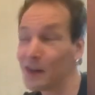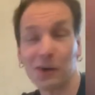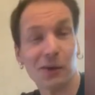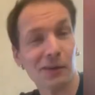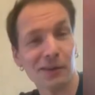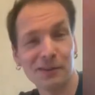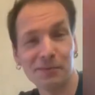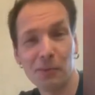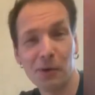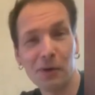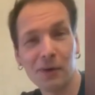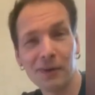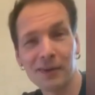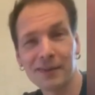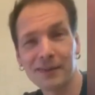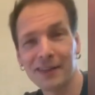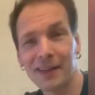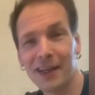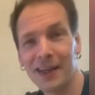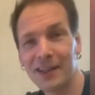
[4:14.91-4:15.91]
or small
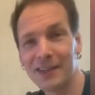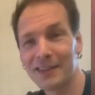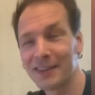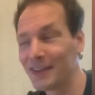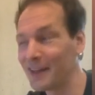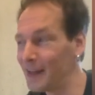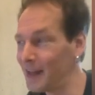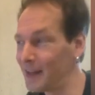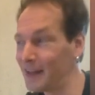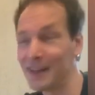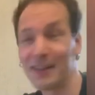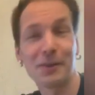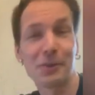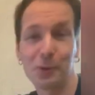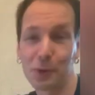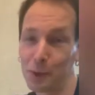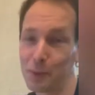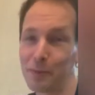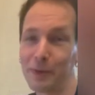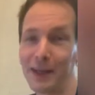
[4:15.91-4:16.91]
stage, and it
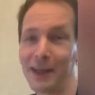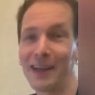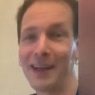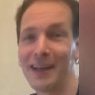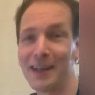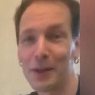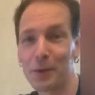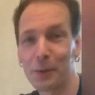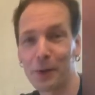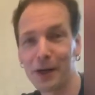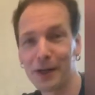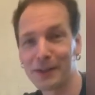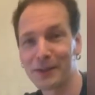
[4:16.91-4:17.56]
could be anywhere.